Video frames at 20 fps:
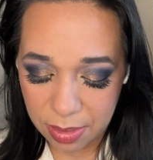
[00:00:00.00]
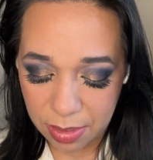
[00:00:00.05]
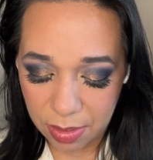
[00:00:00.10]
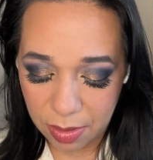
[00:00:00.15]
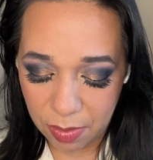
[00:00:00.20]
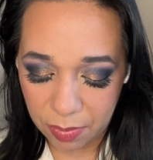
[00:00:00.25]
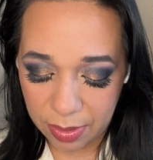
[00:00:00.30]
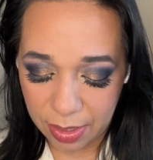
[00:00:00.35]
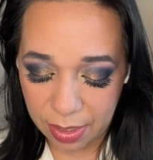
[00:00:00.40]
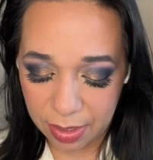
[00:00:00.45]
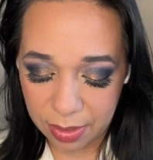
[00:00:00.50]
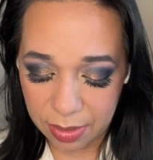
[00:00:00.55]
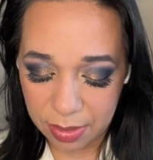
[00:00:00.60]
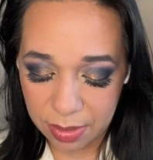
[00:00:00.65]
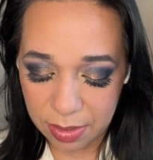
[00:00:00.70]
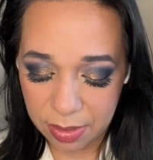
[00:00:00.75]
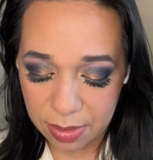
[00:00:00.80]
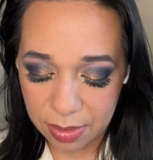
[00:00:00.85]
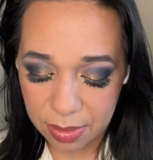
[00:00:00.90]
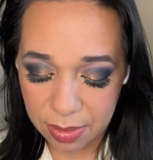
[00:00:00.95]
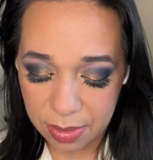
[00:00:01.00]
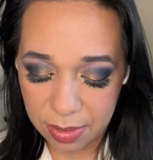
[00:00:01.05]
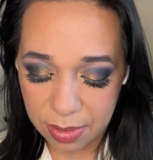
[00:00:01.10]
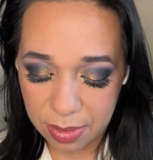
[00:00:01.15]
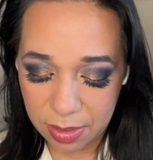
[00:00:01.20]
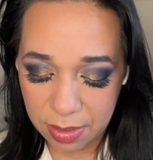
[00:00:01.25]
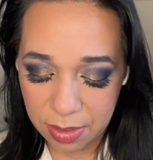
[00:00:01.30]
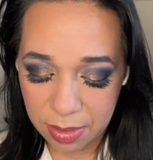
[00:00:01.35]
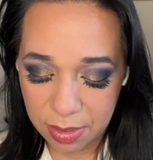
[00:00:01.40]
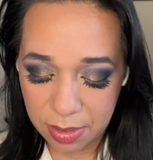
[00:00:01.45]
Okay.
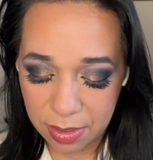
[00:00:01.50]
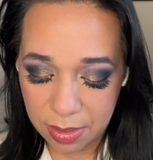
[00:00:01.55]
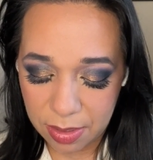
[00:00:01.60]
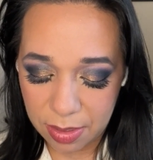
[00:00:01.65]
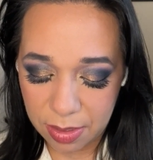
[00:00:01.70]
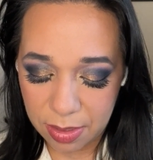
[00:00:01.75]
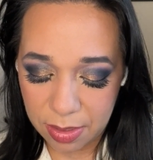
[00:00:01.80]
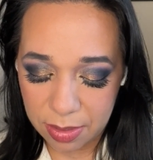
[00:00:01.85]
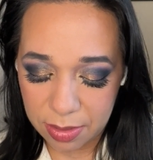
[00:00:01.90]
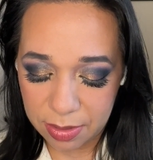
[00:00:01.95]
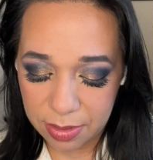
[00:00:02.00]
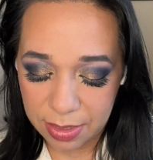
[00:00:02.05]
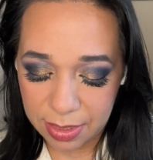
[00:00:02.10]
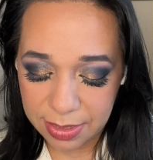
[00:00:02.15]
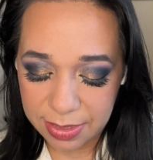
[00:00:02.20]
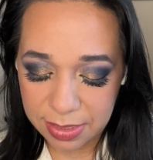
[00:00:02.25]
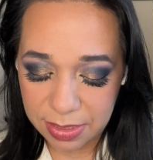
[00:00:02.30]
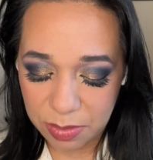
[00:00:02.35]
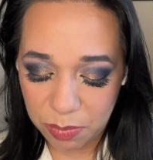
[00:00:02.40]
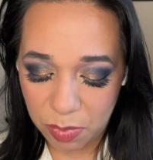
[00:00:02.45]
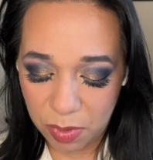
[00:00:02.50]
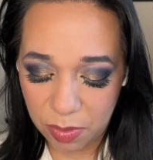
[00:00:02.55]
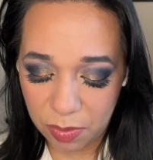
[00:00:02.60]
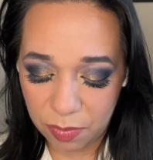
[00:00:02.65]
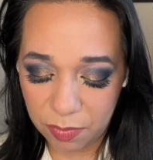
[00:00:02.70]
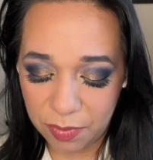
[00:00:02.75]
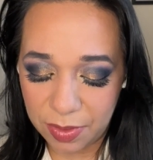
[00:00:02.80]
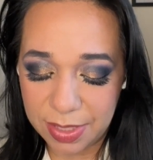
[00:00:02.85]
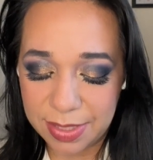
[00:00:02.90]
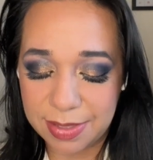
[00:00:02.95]
NYX's
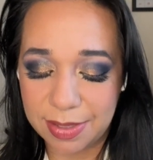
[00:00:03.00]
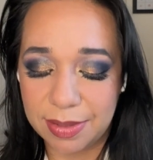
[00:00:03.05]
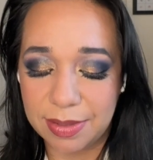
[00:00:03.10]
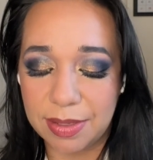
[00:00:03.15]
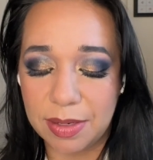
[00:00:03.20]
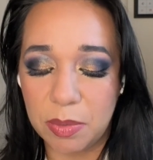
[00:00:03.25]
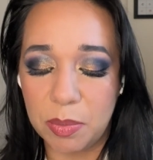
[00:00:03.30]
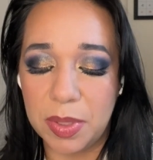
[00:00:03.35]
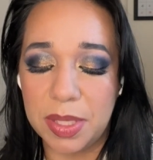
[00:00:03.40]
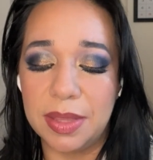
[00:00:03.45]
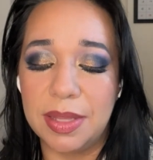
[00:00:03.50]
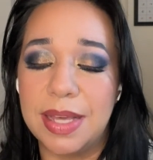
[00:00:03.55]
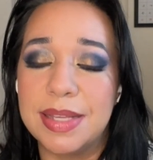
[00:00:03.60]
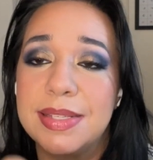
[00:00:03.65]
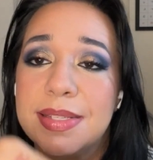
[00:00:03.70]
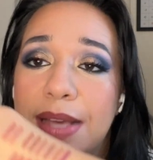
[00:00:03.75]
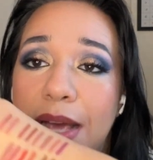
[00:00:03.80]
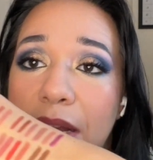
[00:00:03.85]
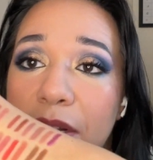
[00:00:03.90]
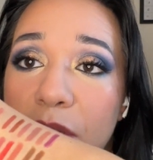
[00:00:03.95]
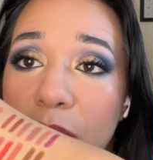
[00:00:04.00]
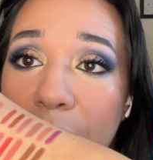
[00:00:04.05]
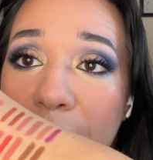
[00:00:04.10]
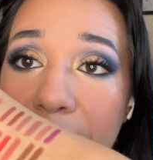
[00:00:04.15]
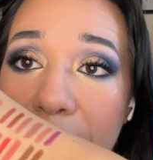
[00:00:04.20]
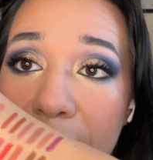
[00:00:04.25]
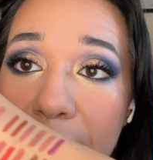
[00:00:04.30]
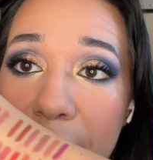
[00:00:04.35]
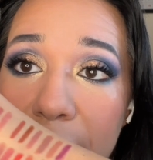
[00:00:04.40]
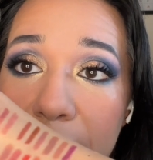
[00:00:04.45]
Mauve is a little bit less
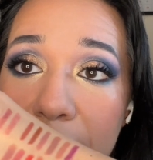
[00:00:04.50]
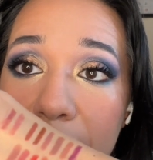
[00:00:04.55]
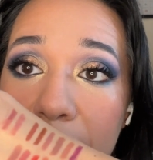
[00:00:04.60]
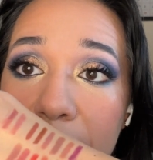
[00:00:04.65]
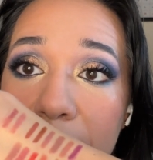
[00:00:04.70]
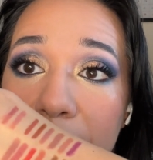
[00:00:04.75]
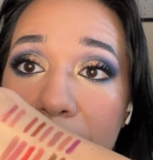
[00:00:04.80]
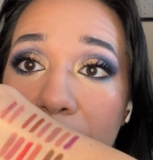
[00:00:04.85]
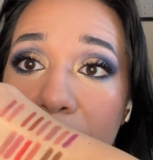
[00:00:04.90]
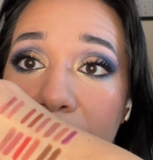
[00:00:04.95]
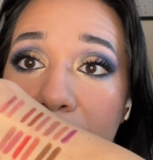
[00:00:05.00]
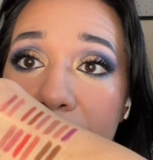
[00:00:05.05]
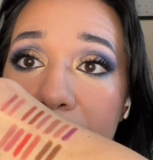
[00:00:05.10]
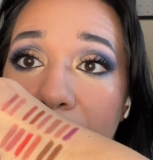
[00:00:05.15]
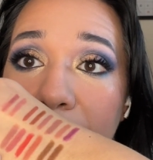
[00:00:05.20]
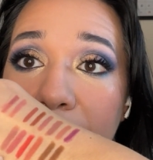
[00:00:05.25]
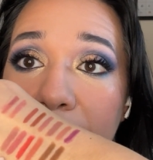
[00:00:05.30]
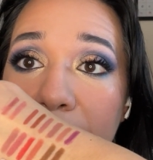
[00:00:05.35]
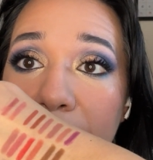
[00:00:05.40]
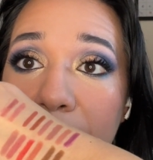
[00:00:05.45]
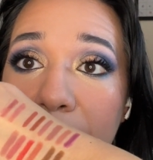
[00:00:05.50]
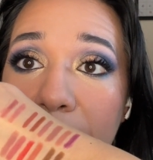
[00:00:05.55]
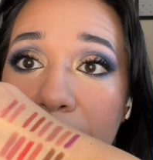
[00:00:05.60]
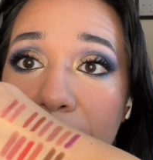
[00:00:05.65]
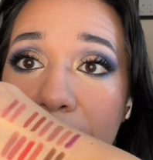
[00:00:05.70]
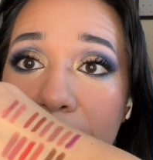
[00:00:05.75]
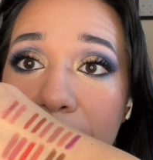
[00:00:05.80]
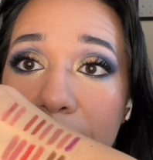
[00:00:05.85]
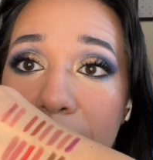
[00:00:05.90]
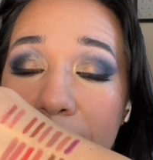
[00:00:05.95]
saturated. I think you can tell there.
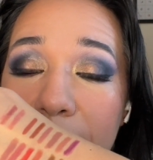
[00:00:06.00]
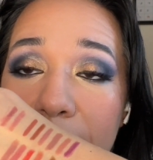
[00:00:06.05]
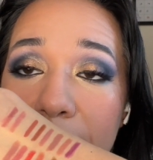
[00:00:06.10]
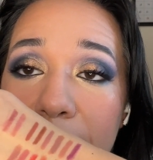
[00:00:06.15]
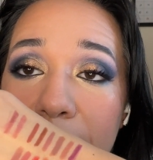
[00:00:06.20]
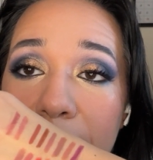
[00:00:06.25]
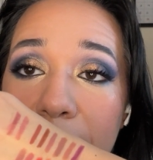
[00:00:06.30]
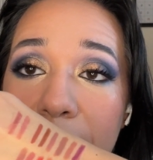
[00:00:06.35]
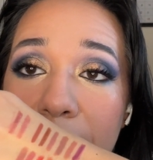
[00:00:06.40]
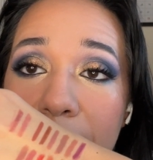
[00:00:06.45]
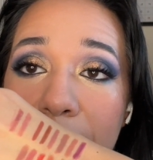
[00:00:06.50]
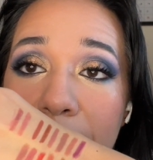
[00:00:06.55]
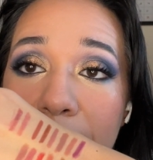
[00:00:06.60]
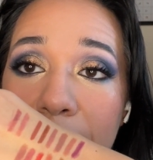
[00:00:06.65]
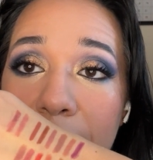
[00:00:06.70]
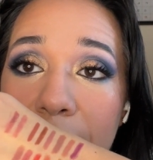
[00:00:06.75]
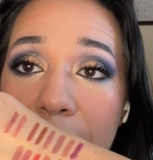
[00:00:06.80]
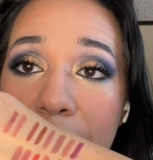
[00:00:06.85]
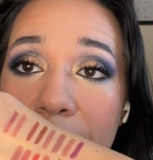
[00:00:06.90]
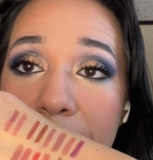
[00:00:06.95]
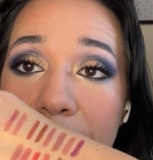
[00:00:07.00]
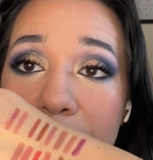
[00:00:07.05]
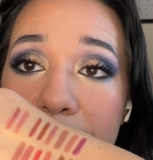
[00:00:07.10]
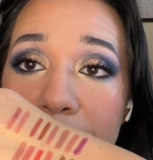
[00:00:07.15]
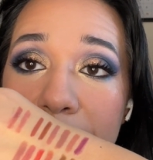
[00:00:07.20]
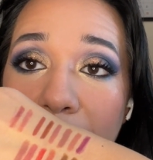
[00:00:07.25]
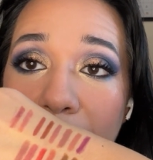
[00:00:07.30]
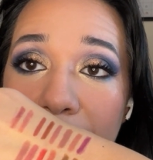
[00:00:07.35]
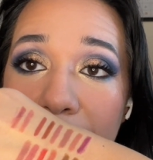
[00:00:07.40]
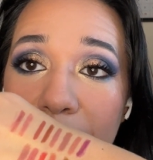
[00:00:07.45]
It's
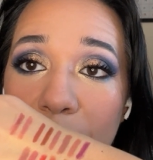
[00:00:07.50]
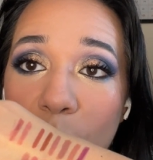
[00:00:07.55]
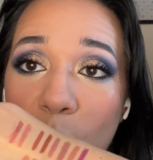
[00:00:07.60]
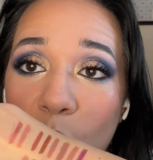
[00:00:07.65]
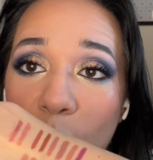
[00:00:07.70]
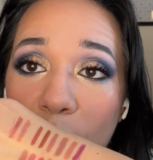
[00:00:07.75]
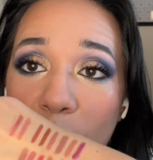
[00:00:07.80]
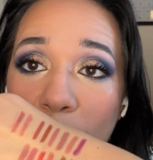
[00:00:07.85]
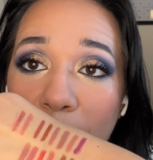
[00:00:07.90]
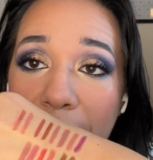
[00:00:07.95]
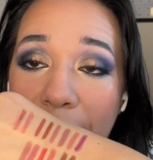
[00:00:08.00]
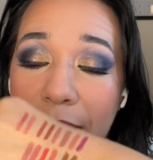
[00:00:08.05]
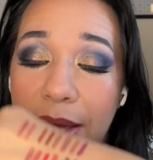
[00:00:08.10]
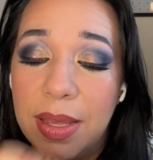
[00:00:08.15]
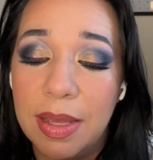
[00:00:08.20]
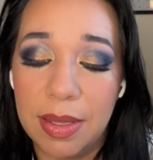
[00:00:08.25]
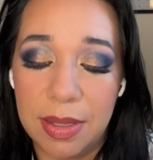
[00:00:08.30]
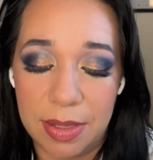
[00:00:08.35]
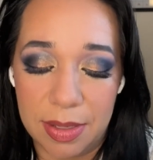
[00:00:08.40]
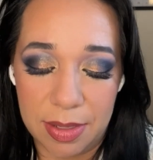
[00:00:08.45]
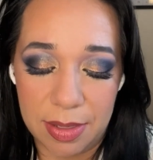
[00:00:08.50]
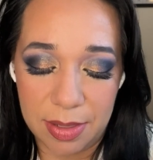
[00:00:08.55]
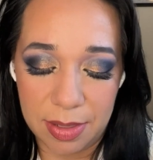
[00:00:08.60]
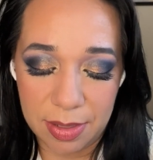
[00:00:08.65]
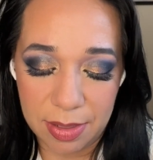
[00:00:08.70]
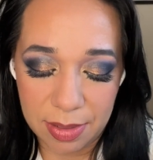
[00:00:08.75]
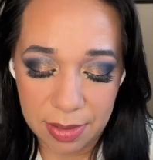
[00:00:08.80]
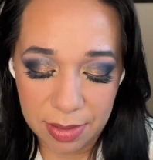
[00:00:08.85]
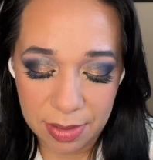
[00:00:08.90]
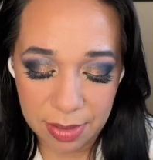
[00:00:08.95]
got a little more gray
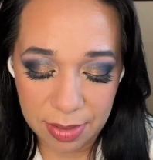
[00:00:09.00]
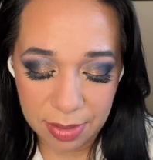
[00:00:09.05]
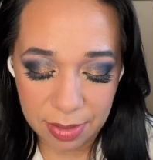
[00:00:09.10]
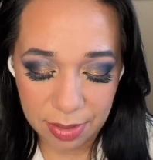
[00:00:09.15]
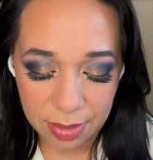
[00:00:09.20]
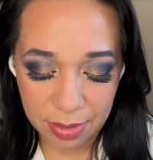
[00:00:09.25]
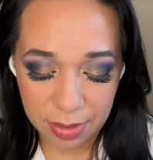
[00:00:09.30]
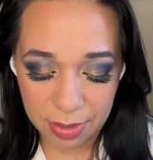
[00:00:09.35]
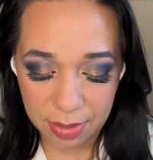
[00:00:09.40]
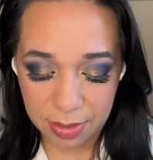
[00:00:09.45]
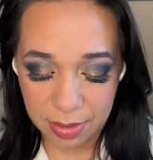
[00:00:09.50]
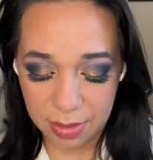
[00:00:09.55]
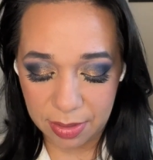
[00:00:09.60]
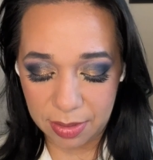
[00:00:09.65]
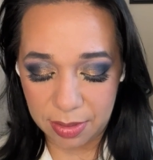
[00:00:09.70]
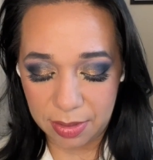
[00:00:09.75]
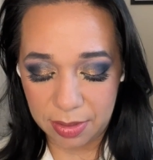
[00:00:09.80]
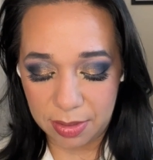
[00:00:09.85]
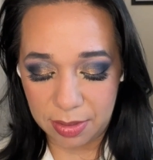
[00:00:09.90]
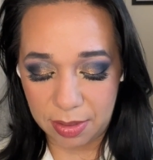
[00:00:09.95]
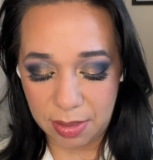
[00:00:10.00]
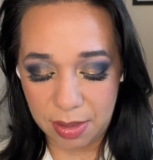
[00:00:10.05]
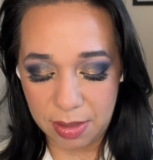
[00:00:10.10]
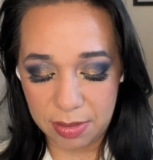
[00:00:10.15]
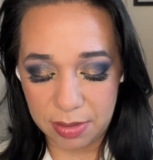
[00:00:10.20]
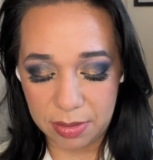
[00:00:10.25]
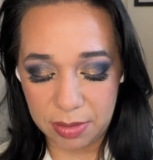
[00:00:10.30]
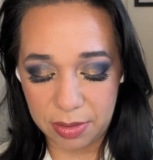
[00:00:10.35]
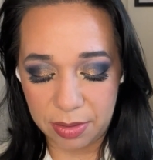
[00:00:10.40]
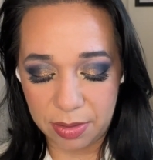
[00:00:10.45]
in the
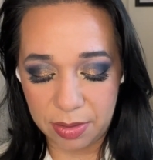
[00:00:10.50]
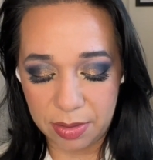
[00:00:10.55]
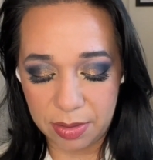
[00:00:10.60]
color.